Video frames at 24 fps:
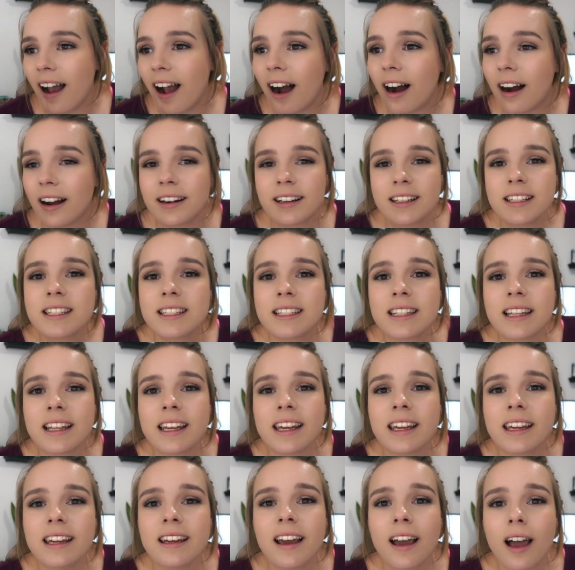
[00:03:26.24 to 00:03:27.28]

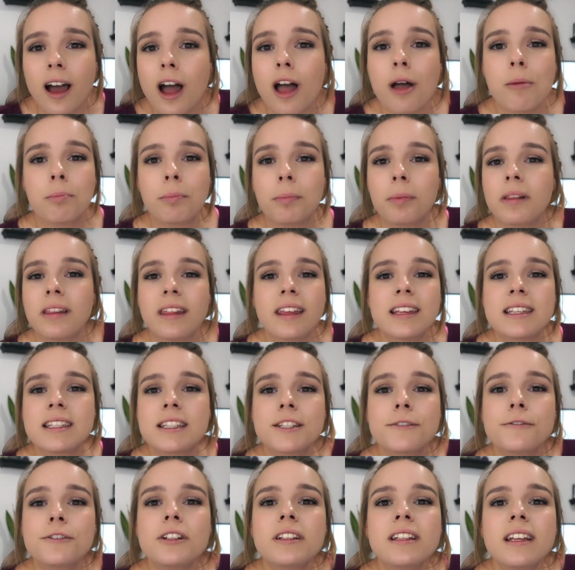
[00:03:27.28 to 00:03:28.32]
honestly a
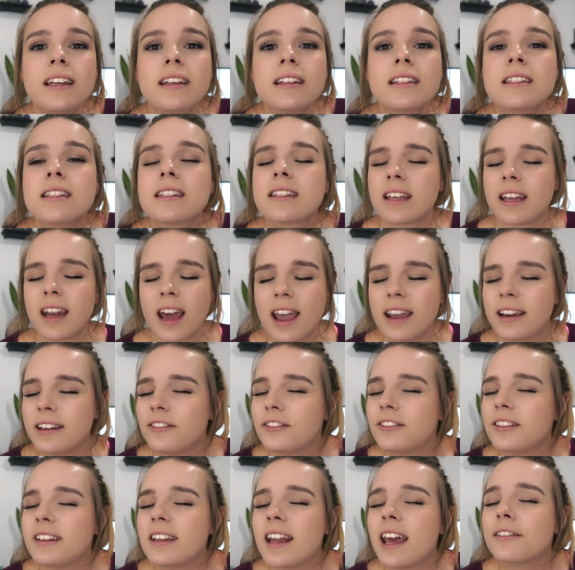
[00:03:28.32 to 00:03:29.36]
blissfulness that I've
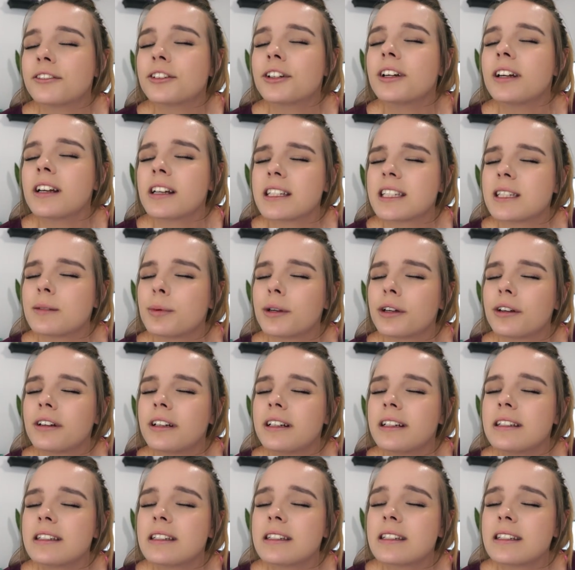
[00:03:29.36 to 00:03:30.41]
never
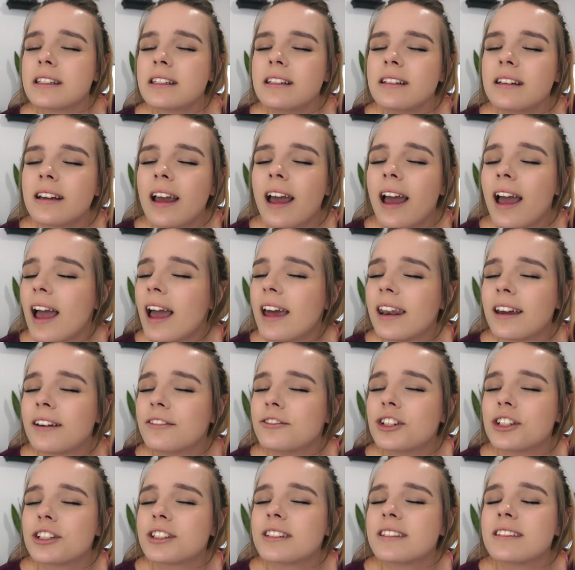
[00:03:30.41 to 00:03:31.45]
experienced it and I've
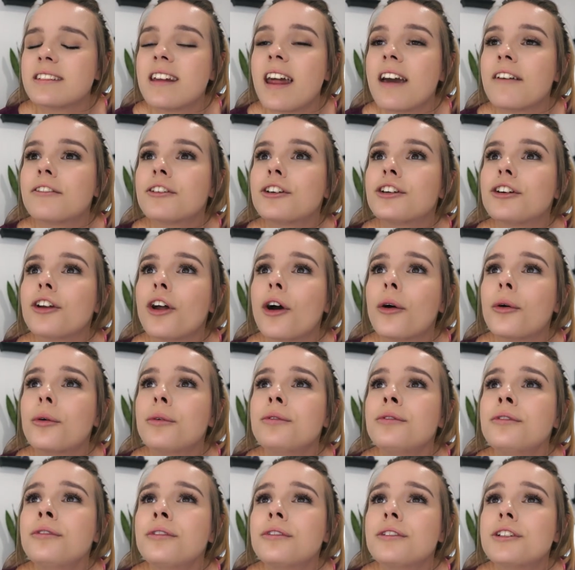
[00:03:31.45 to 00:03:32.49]
just never
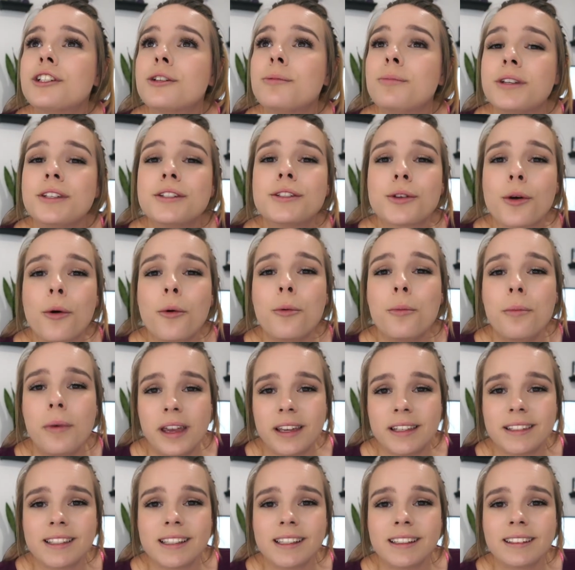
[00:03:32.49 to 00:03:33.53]
known to be so
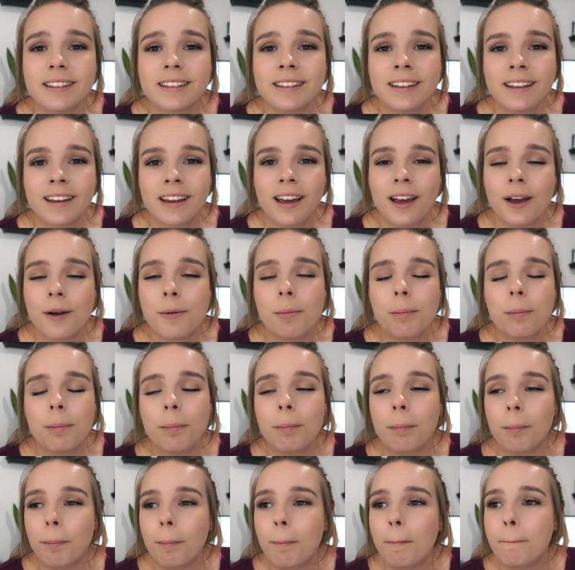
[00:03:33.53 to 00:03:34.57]
amazing.
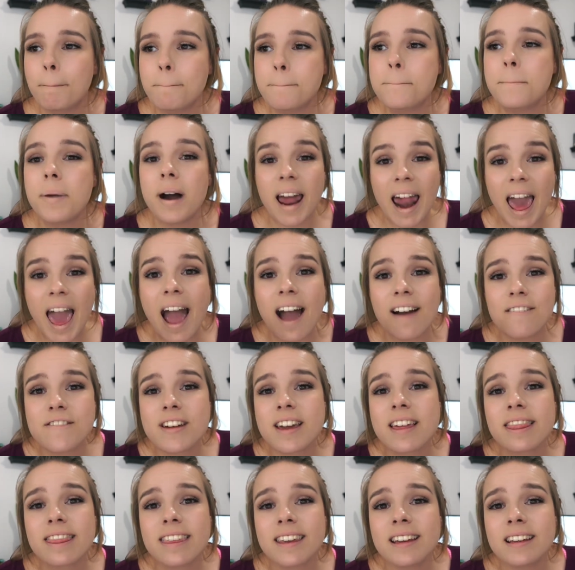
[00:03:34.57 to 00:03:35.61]
But
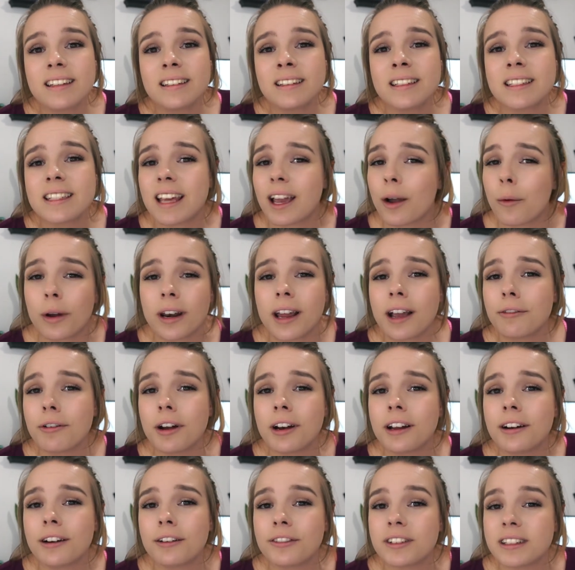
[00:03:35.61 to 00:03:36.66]
having things like when I
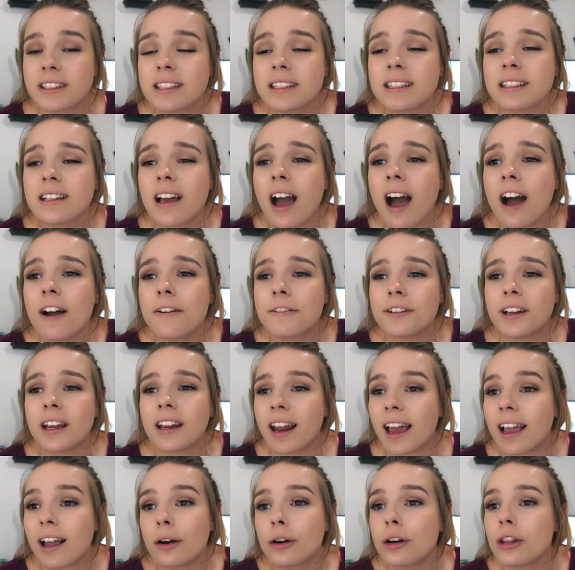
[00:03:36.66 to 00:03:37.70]
run out of instant coffee and
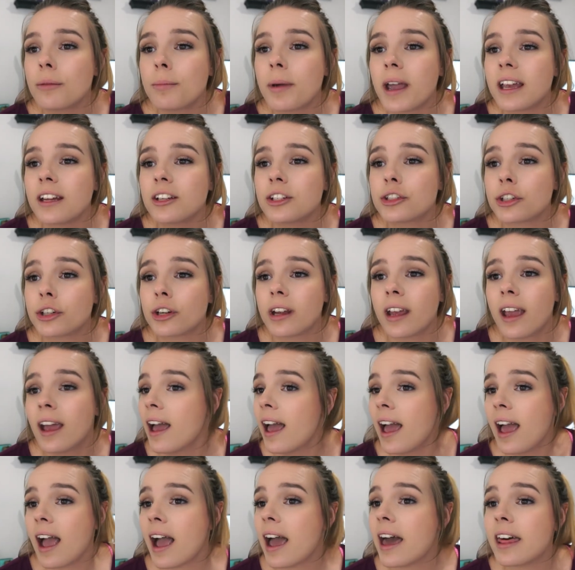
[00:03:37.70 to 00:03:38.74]
I go to the pantry
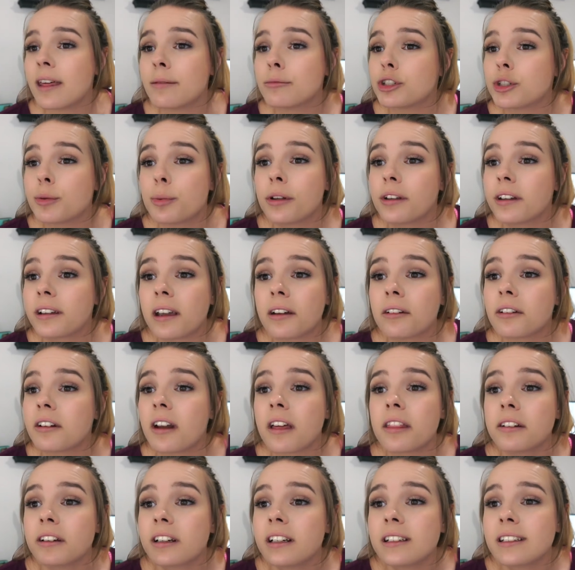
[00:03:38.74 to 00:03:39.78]
and I'm just pulling out
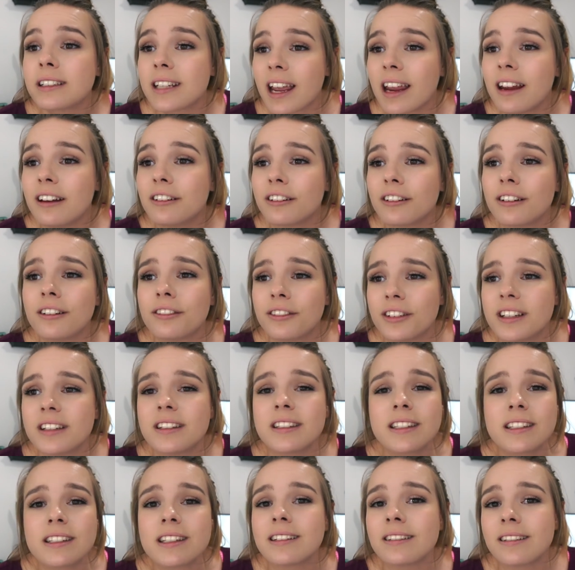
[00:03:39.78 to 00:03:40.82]
another container of
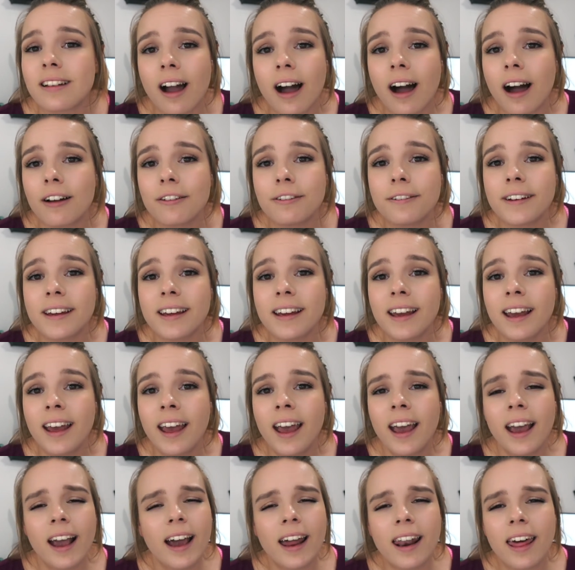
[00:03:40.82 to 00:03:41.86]
instant coffee
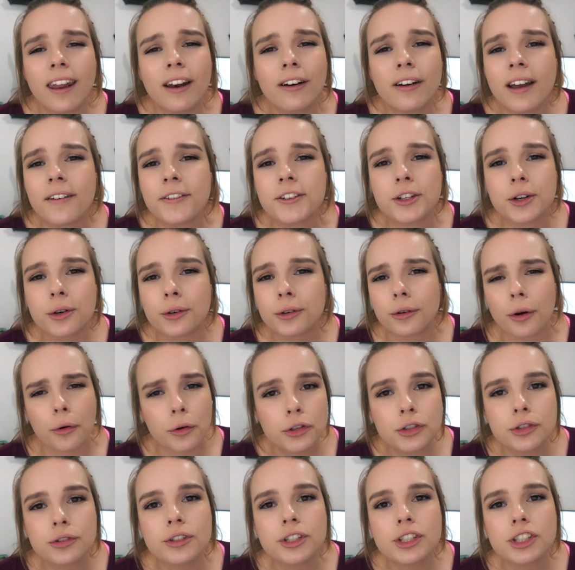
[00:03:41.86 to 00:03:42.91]
and I don't have to go
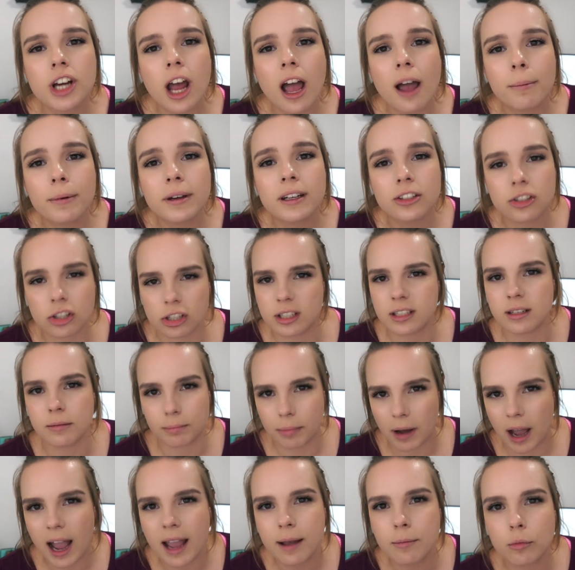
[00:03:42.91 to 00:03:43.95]
grocery shopping just to
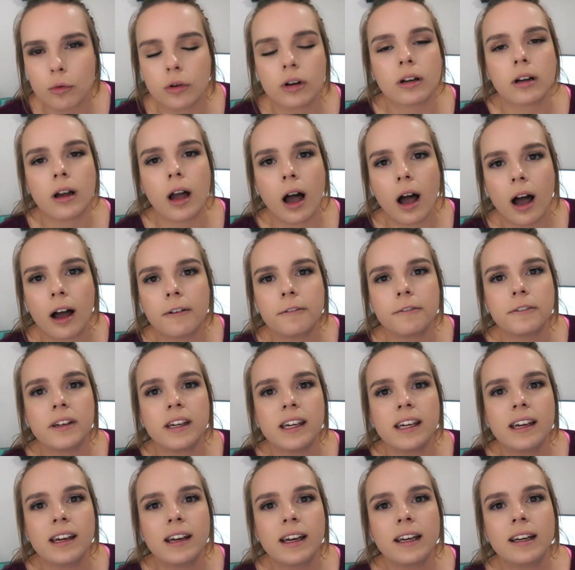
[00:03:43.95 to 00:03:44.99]
buy more
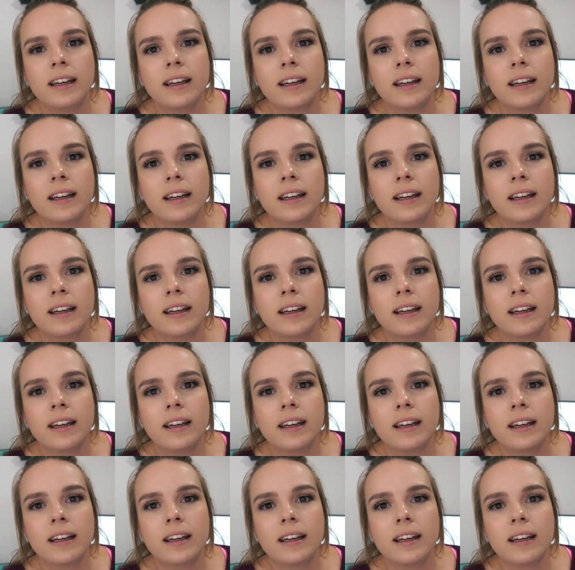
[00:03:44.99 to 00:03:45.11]
coffee,